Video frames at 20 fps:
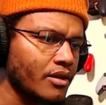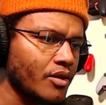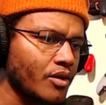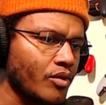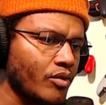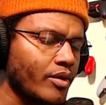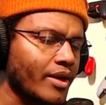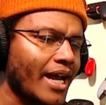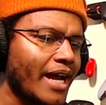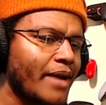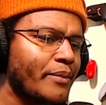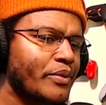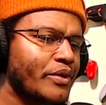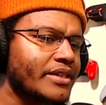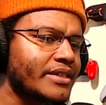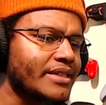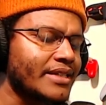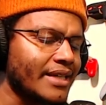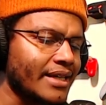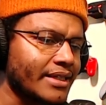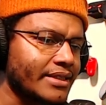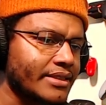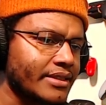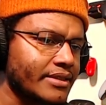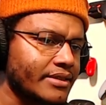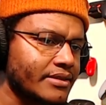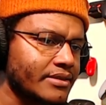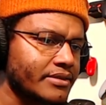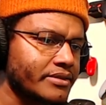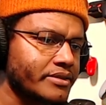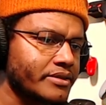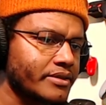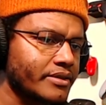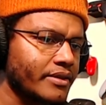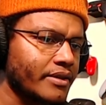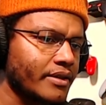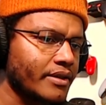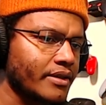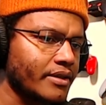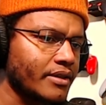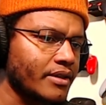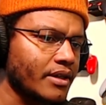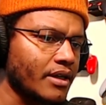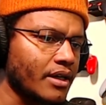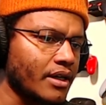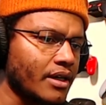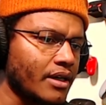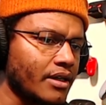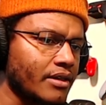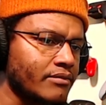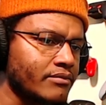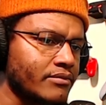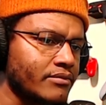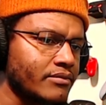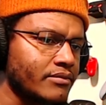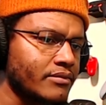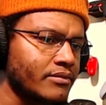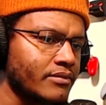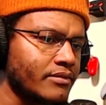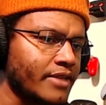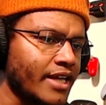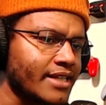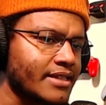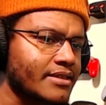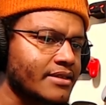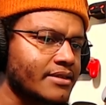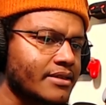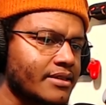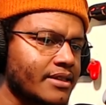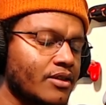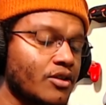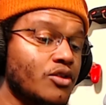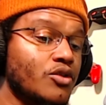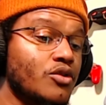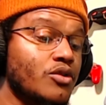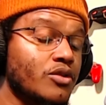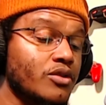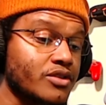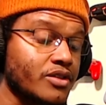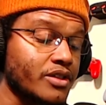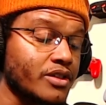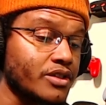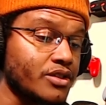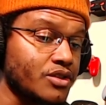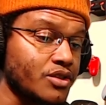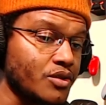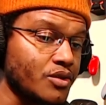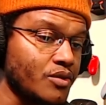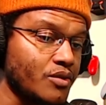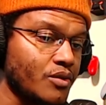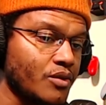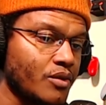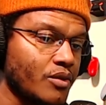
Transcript: What I predict that Google is going to do